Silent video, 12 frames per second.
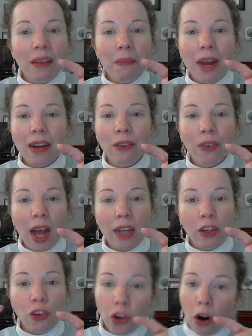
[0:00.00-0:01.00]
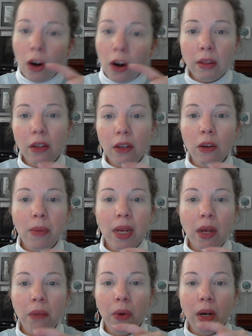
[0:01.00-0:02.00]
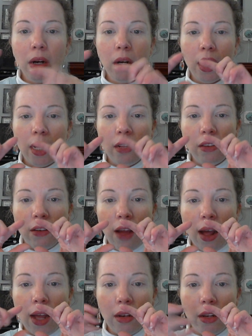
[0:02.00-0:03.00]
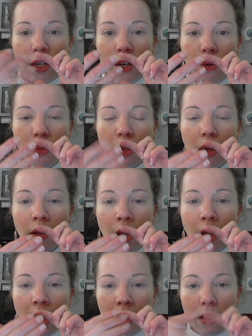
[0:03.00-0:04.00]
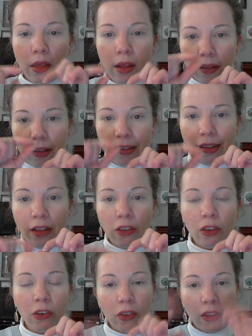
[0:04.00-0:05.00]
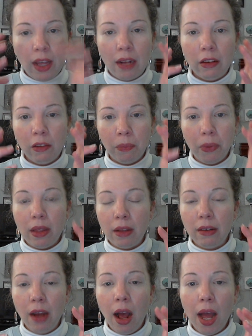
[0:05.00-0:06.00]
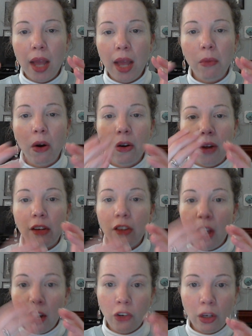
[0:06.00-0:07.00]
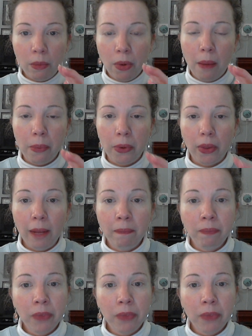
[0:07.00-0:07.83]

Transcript: might have gotten jarred a little bit, where it's not, the sensors that display the time are not touching properly.